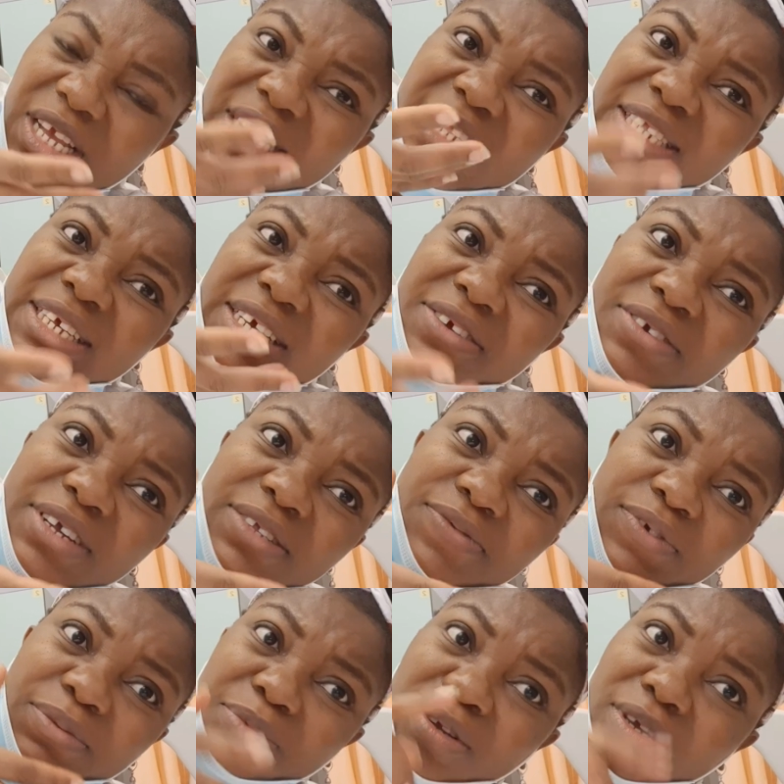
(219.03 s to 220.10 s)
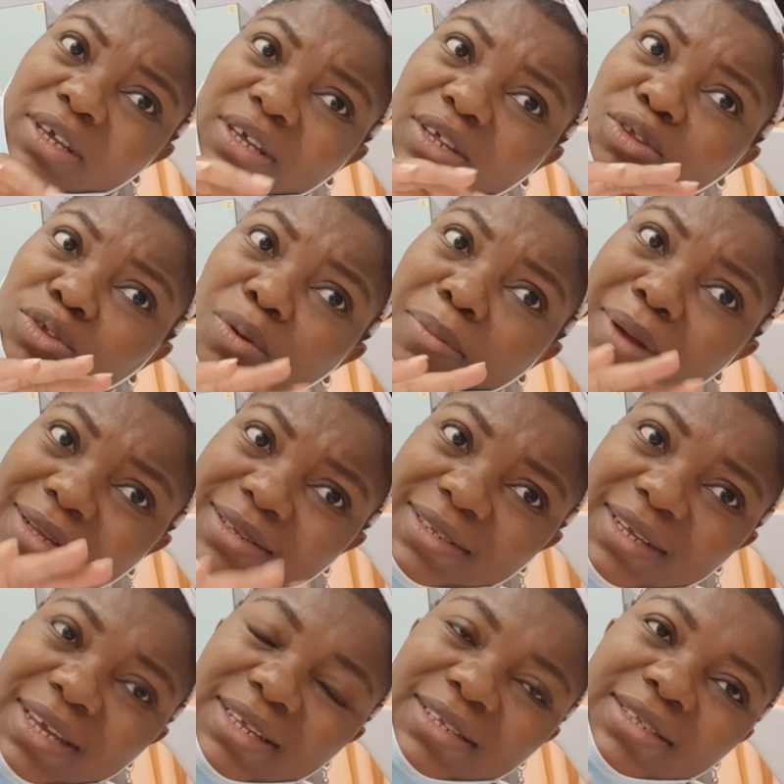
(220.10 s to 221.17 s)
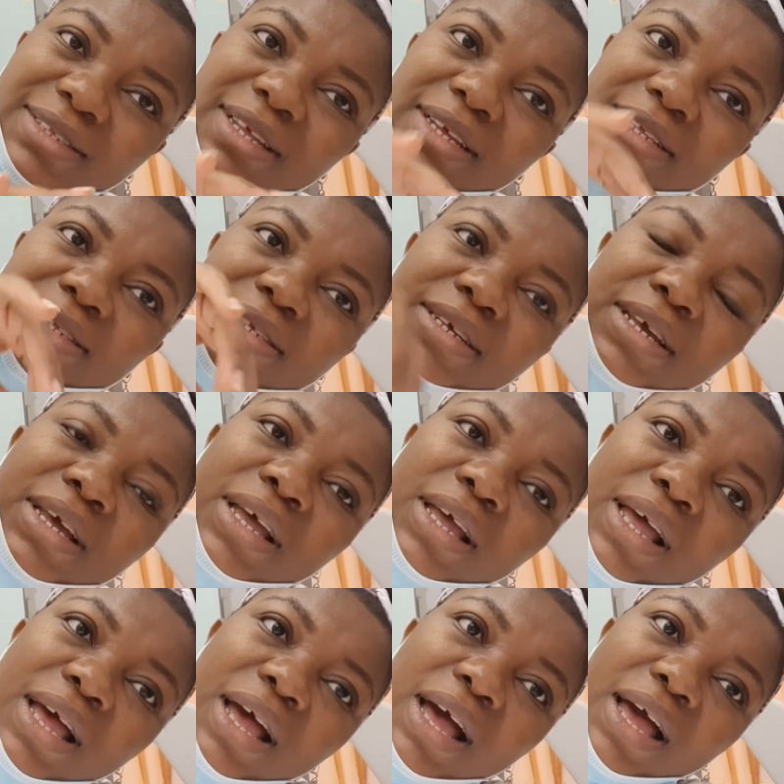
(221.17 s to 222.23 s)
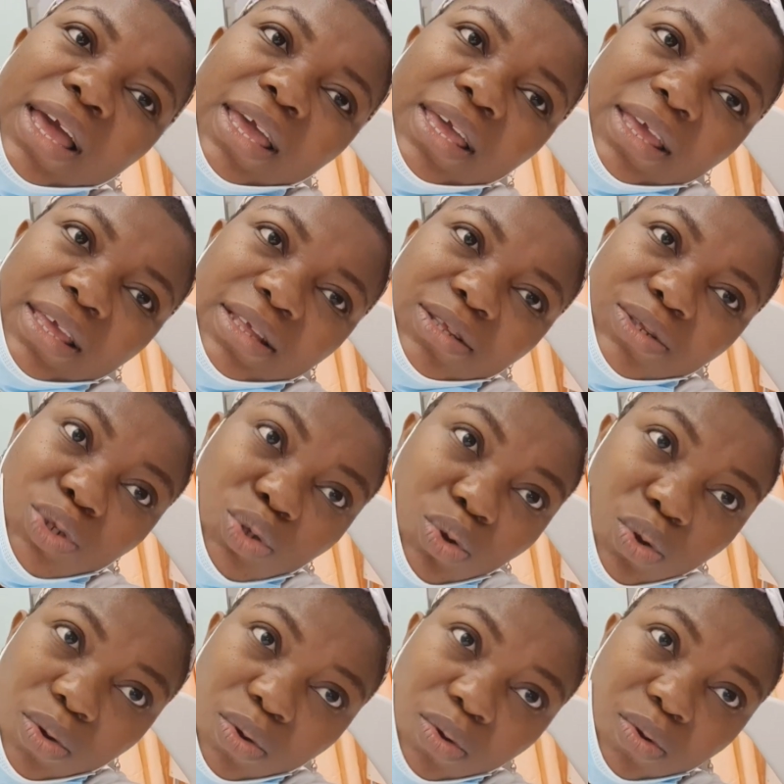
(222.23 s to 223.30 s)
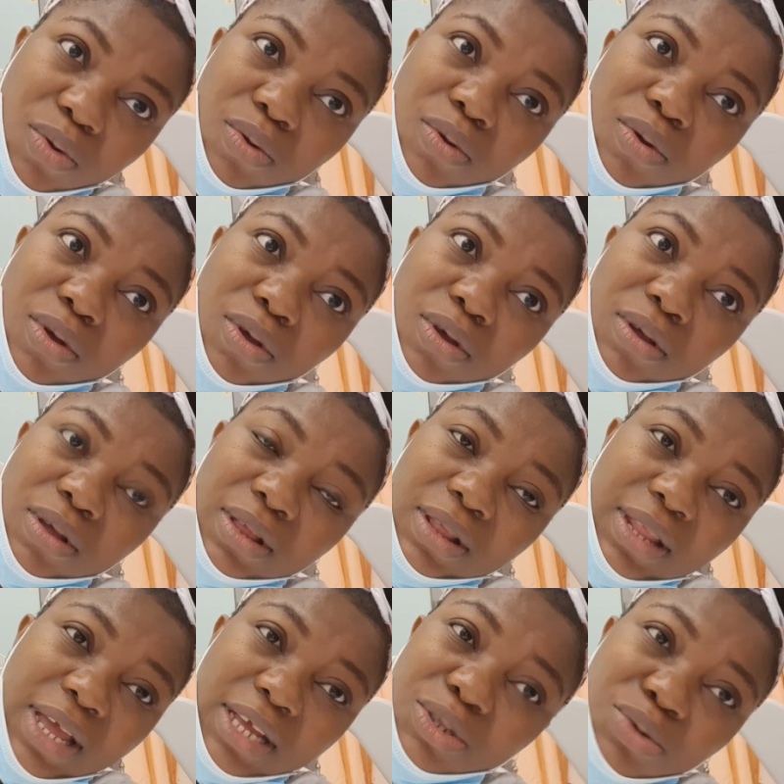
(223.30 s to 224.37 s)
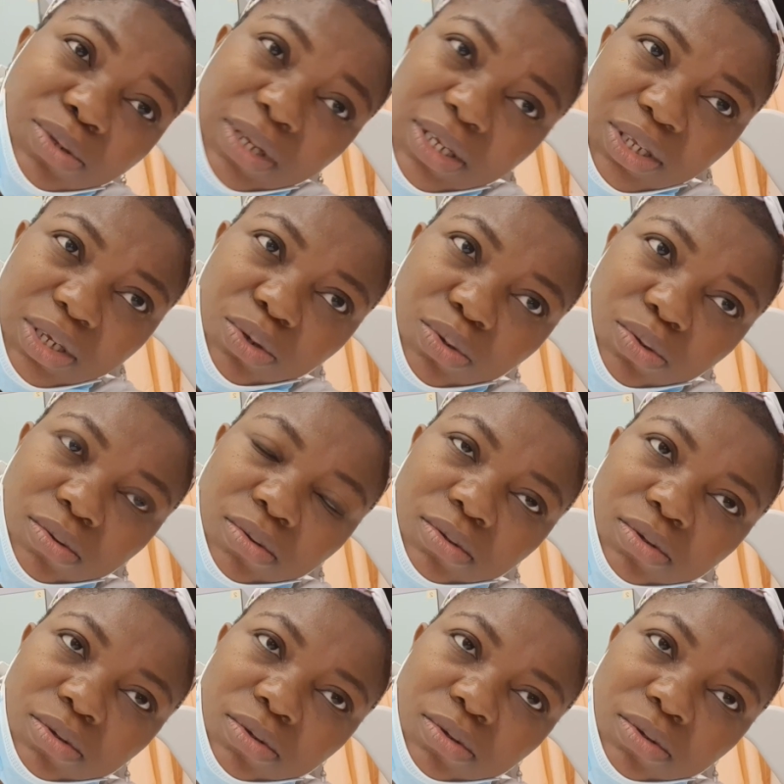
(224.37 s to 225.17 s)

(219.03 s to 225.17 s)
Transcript: it increased from the normal size that I saw like 2 days ago.